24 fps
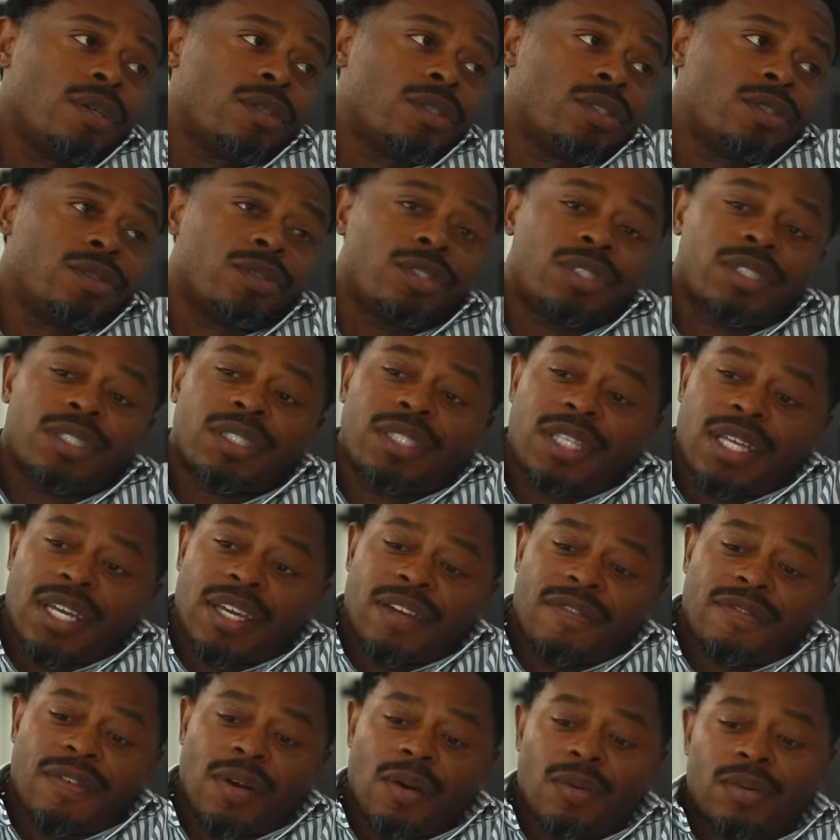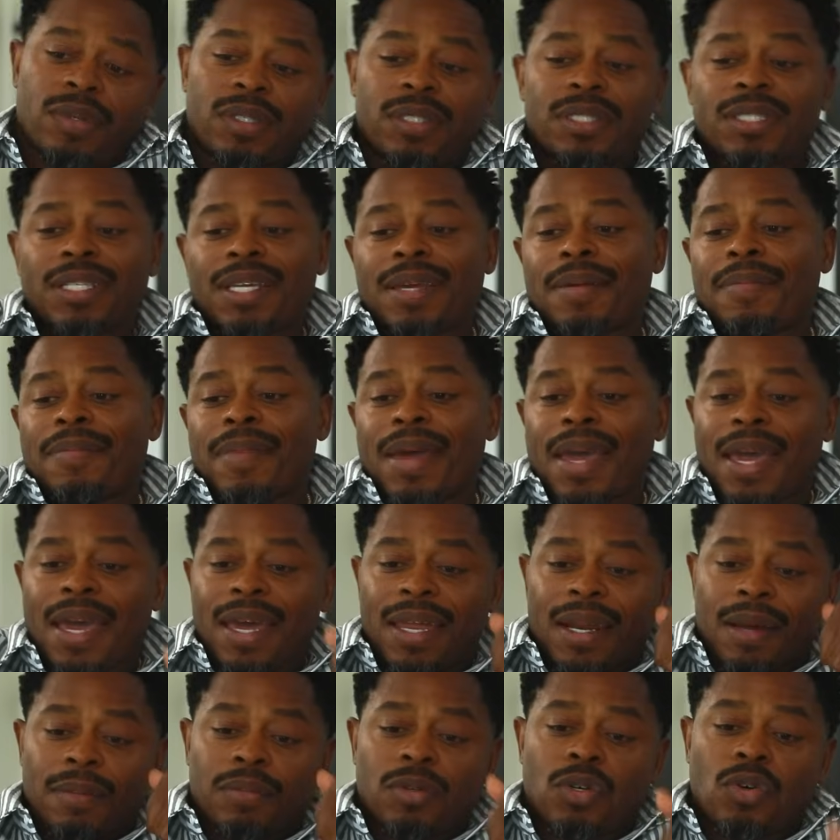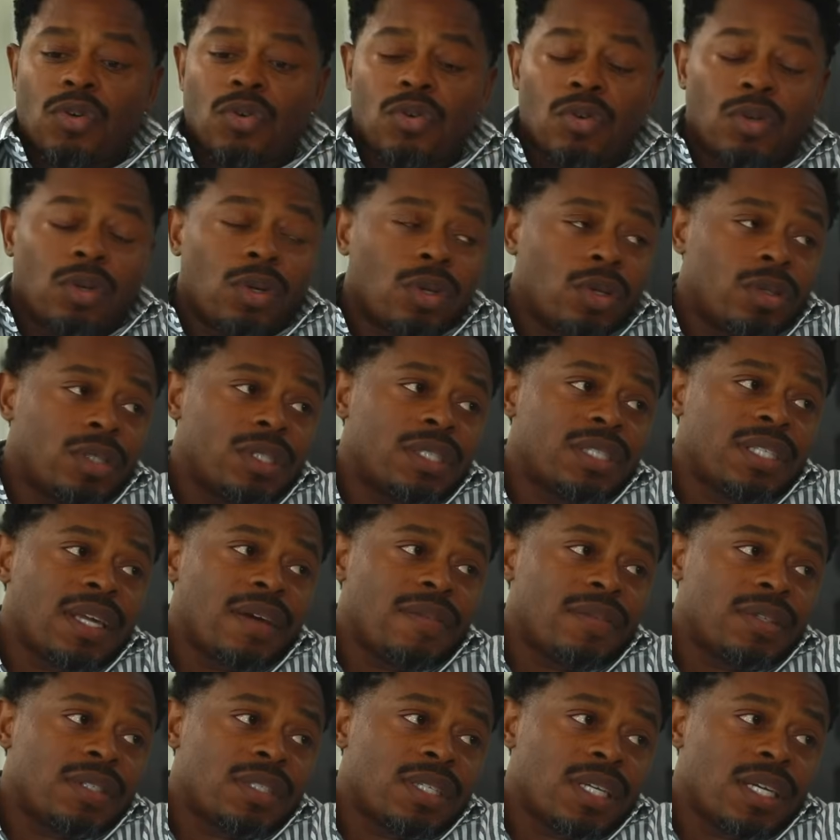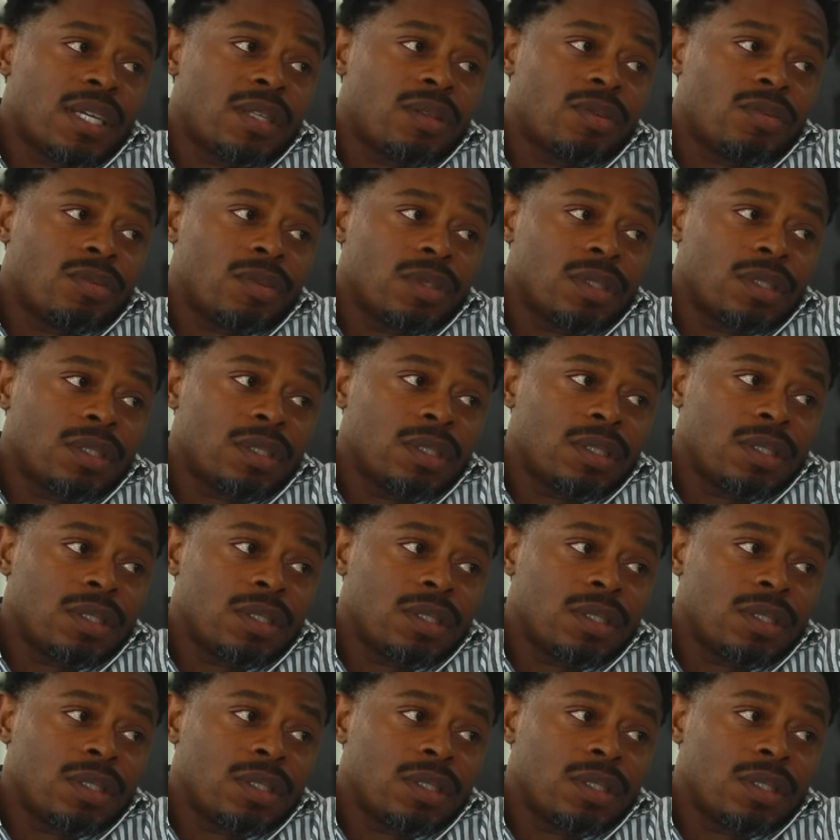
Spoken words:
So just think if I would have said, "Man, I'm cool on the 17th one."